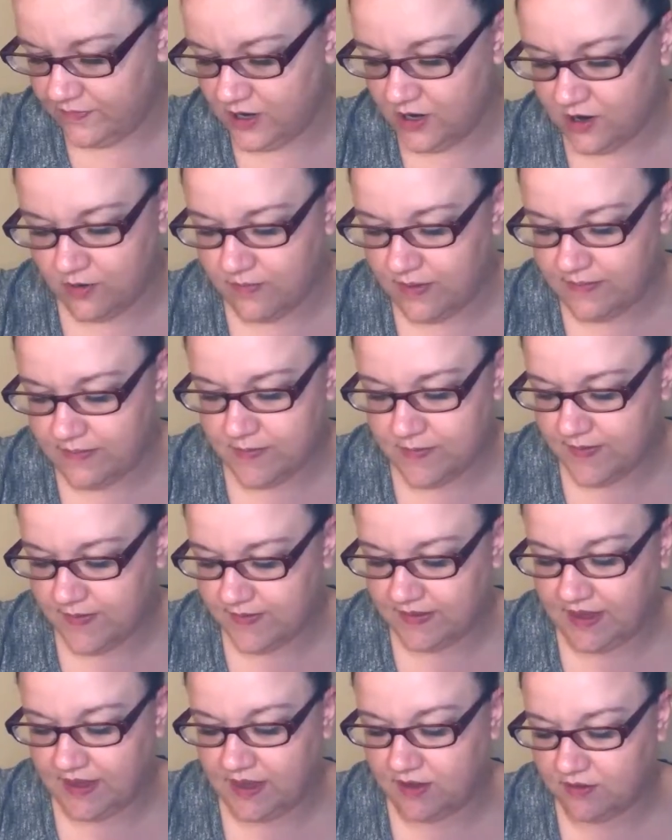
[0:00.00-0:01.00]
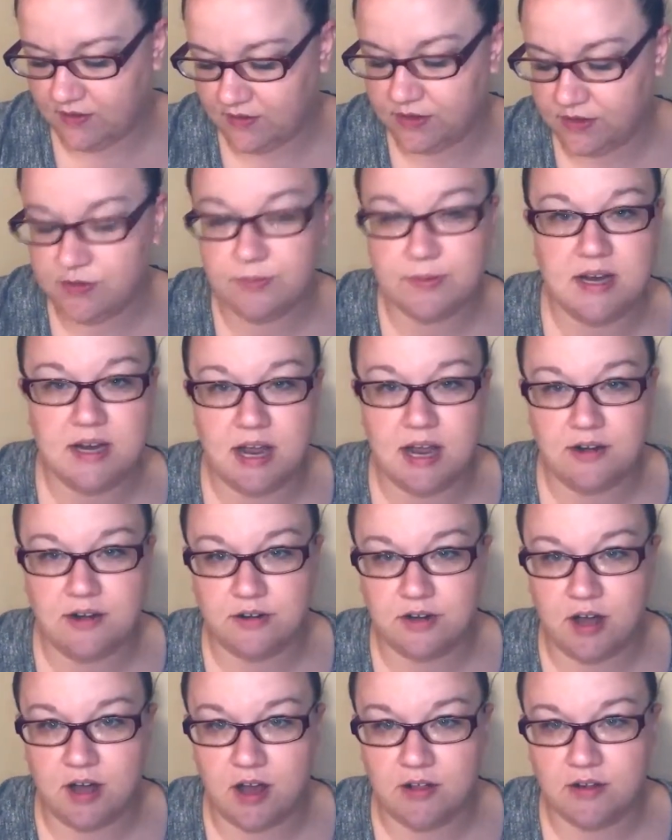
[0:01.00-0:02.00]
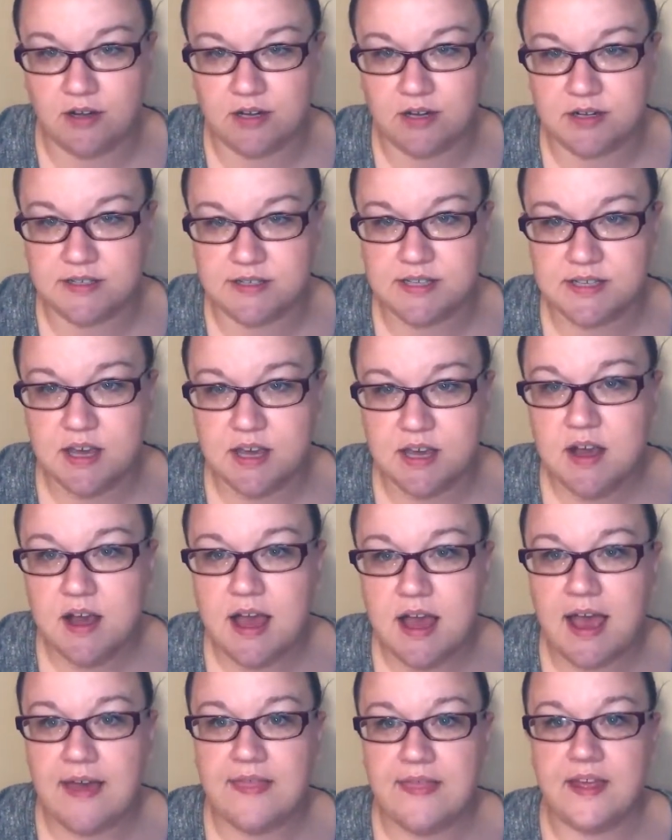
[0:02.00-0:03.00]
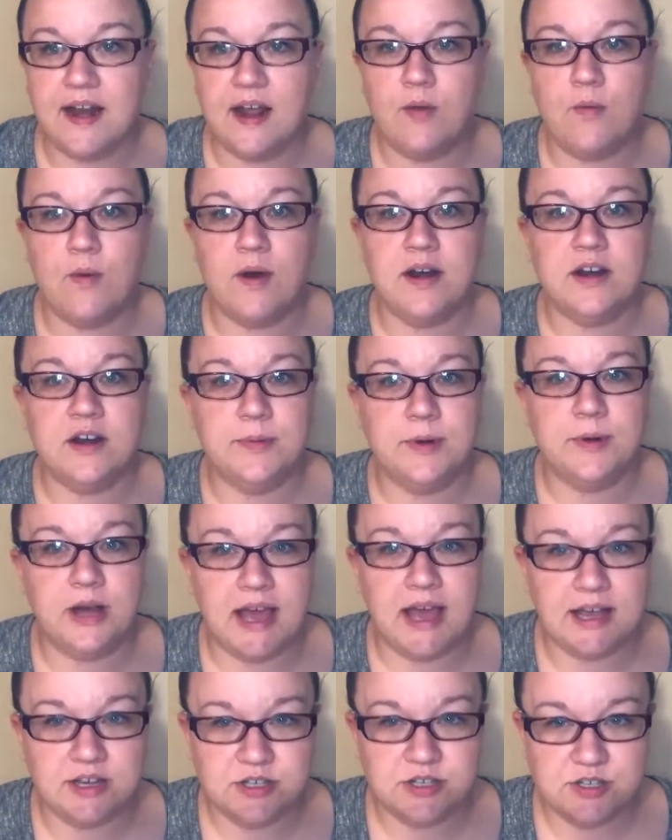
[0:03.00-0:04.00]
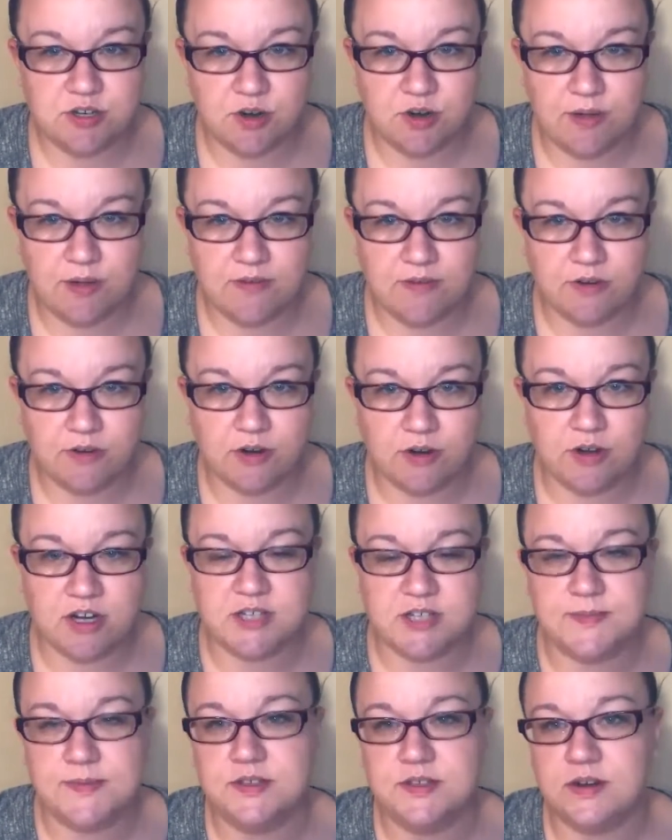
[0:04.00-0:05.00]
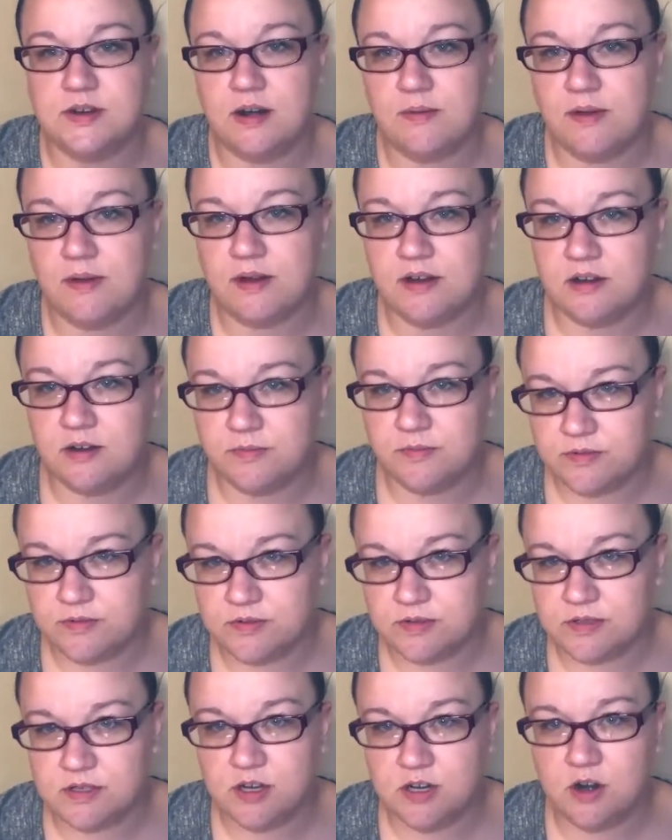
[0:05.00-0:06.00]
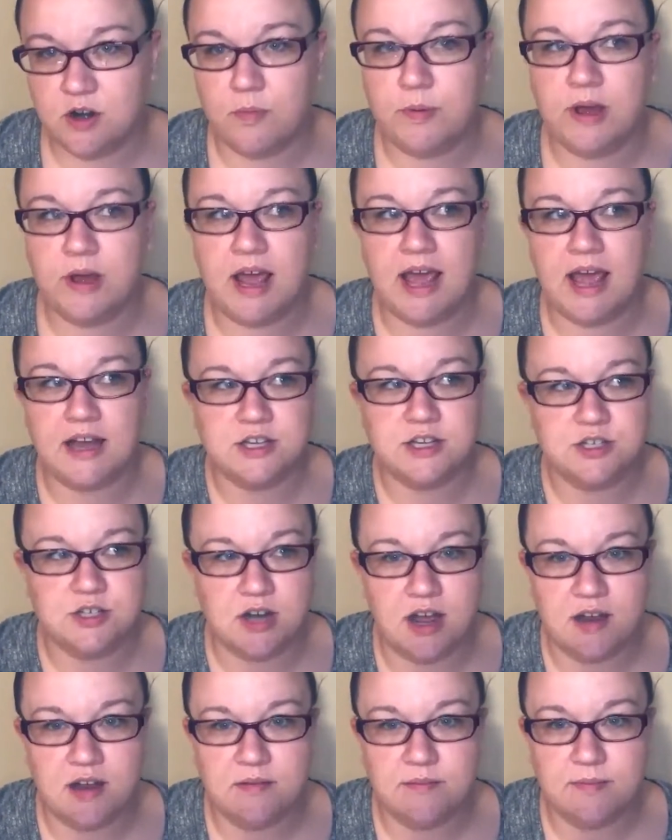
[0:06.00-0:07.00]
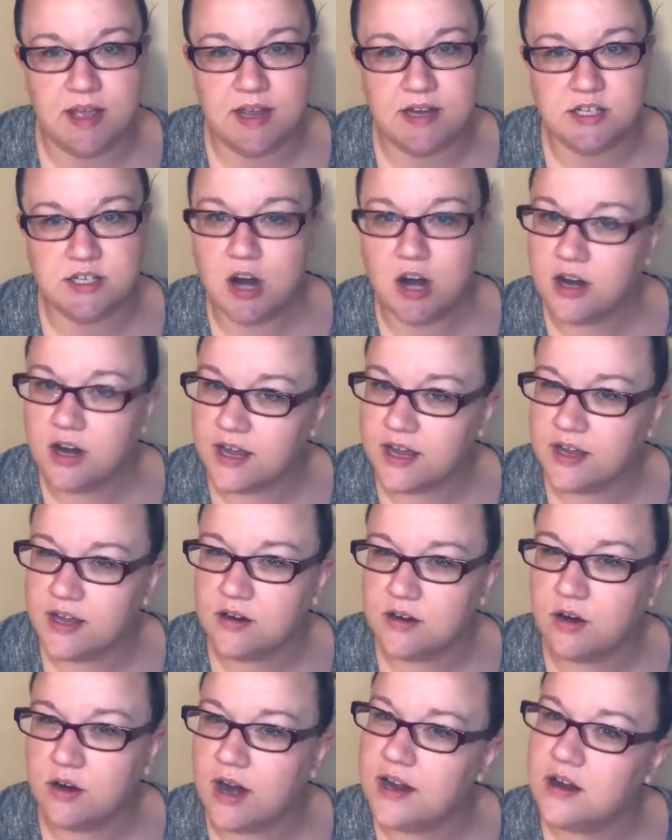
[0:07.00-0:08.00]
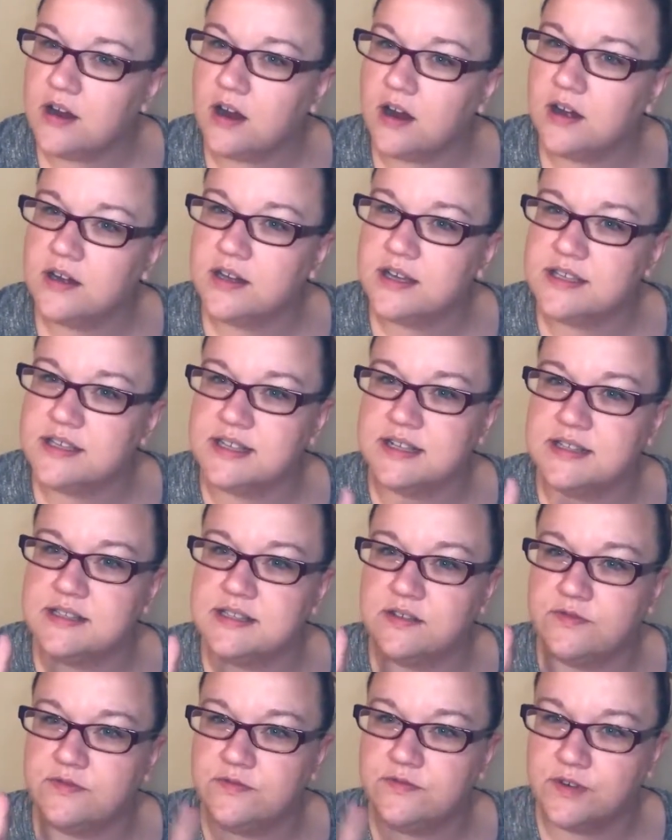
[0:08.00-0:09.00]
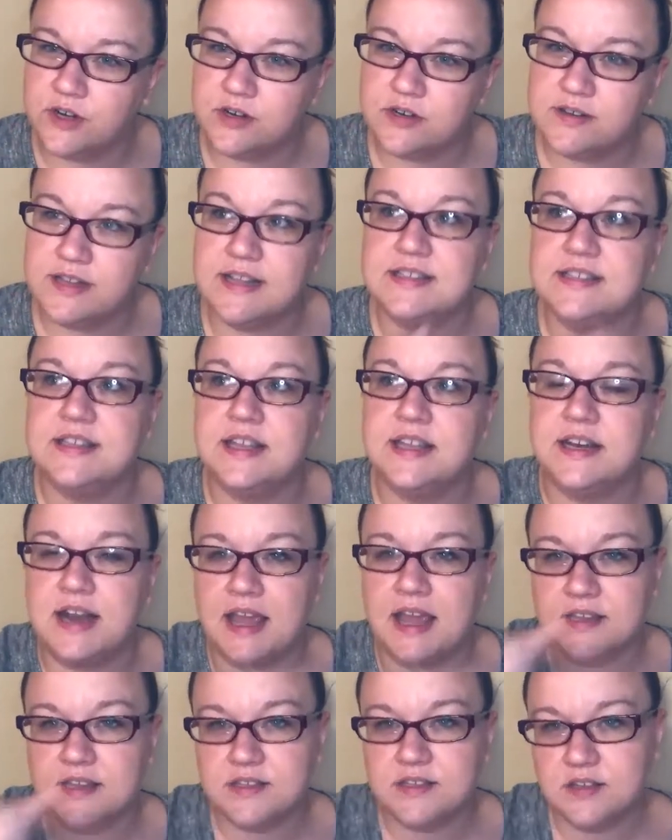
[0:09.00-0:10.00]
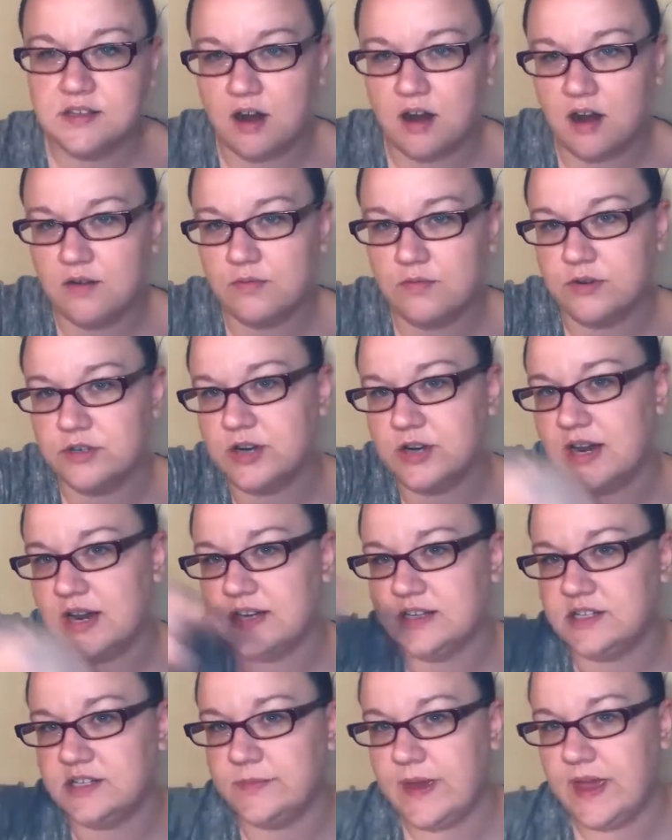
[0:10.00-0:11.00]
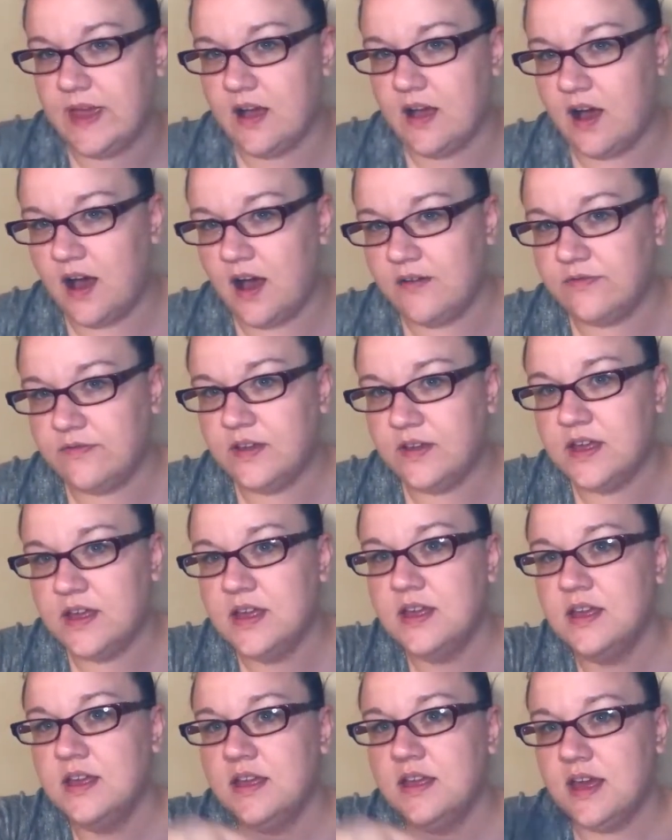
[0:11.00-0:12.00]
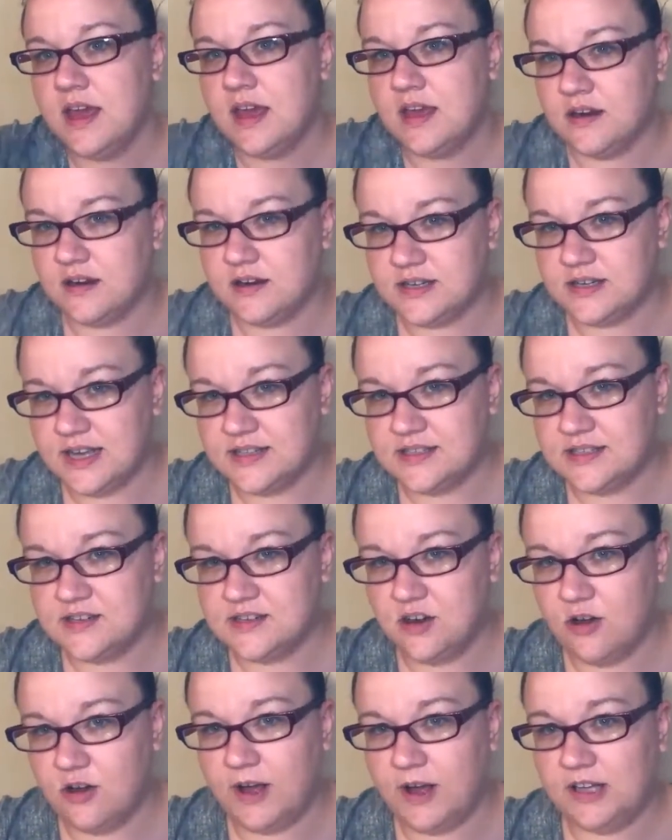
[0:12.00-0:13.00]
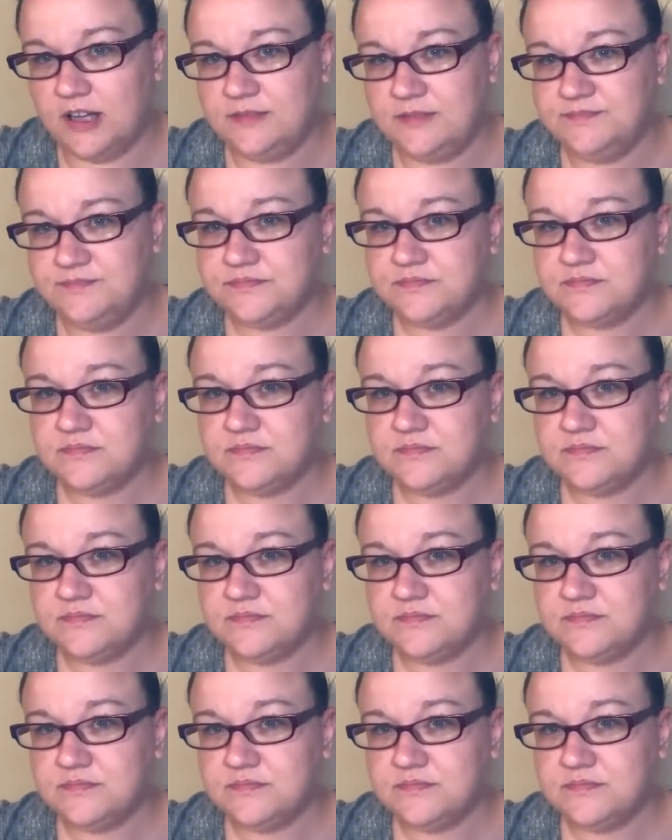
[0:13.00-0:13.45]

you know, maybe been like $300. And then I wanted to put extra away for Christmas, or I wanted to, you know, put extra on my Target credit card, because that's the first, that's the next card we're trying to pay off in our debt snowball.